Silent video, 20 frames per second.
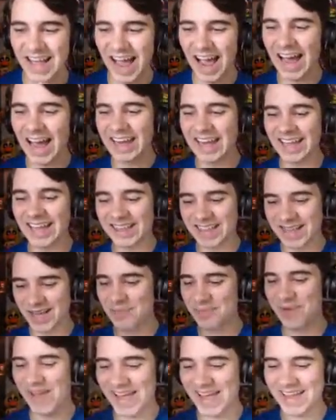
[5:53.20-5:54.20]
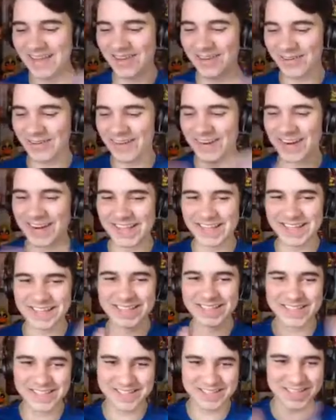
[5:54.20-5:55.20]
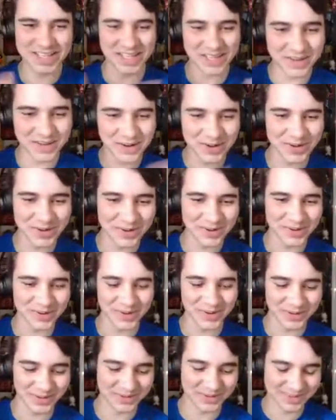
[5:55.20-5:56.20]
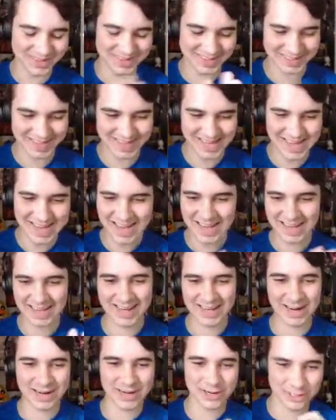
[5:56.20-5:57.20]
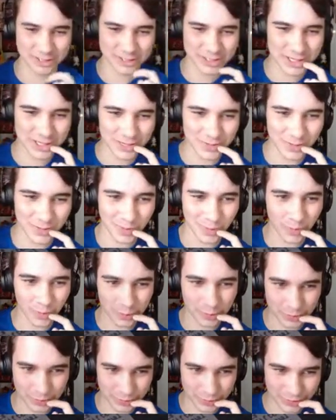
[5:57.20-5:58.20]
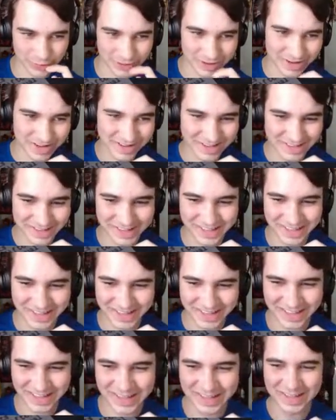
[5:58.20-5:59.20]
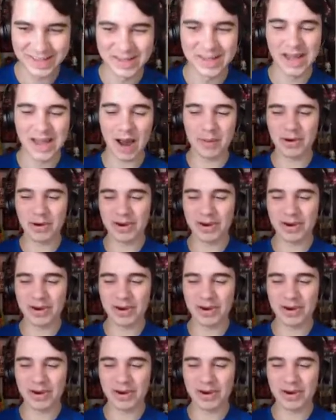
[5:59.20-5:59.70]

like the penguin, he's cute. Can I take your order? I'm not